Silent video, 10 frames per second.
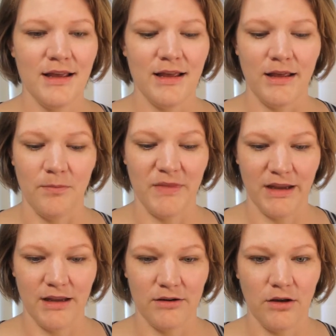
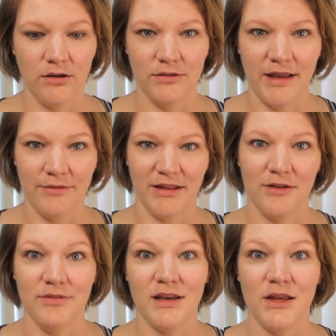that can all have like
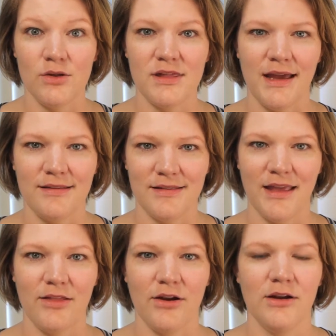a video chat
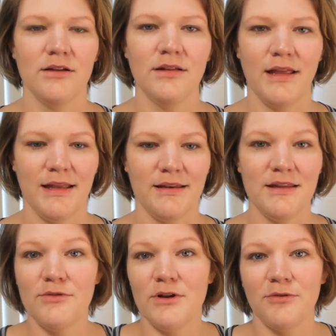together. And
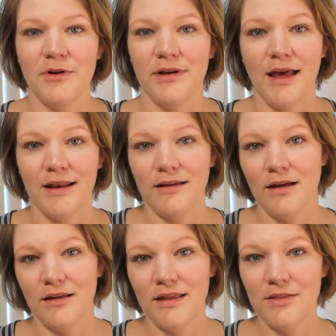even if you're not
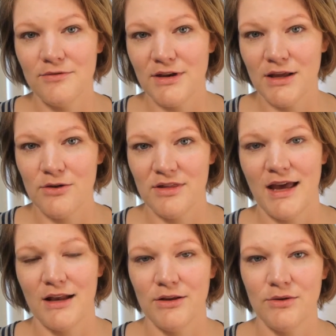in the video
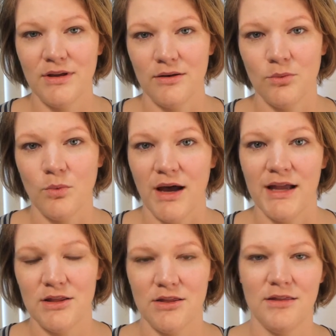chat, you can
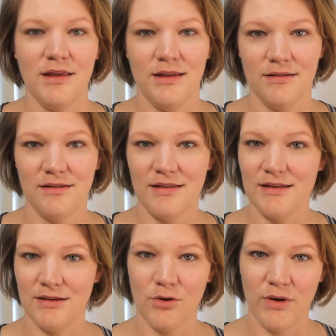watch and
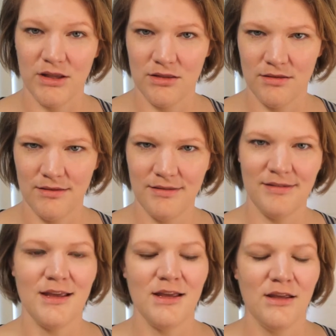send in
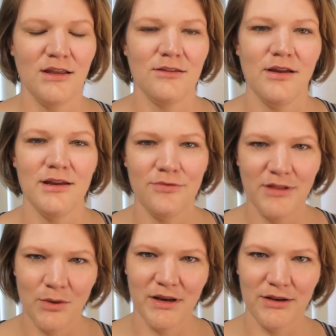questions. So I
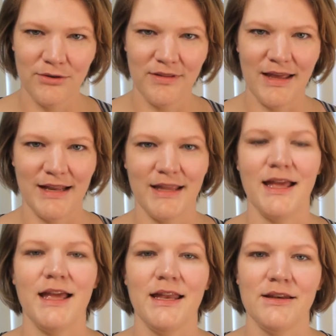definitely want to do that
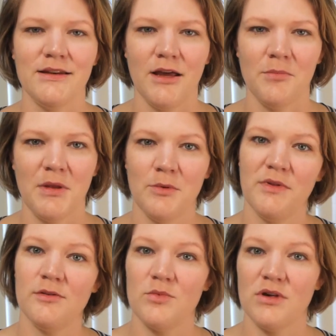again, maybe
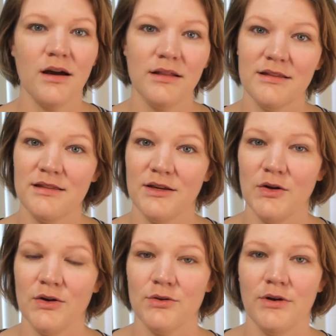with some
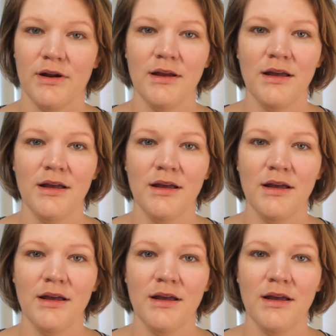chocolatiers or